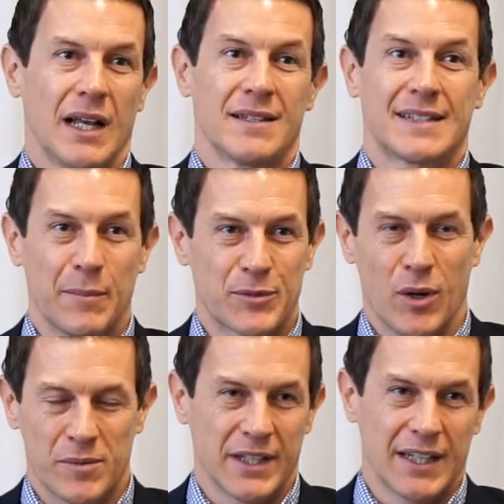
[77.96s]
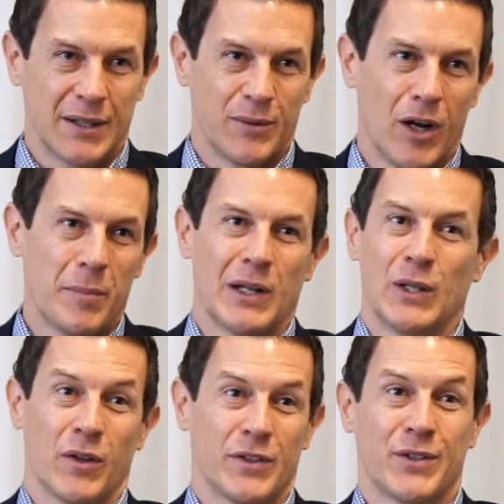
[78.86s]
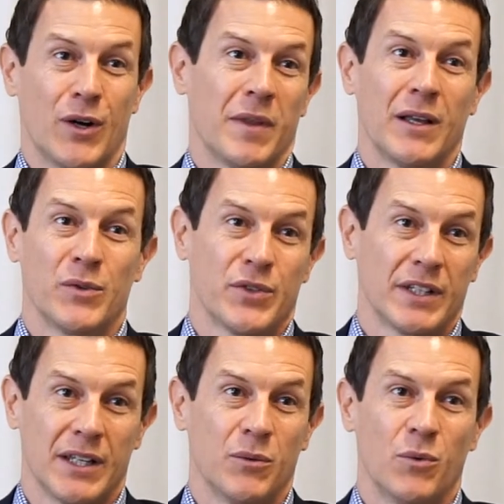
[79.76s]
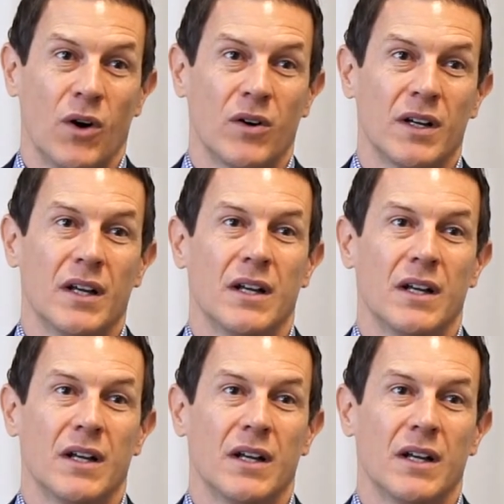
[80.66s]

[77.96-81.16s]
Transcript: and sometimes they get it right, but a lot of the time they also get it wrong.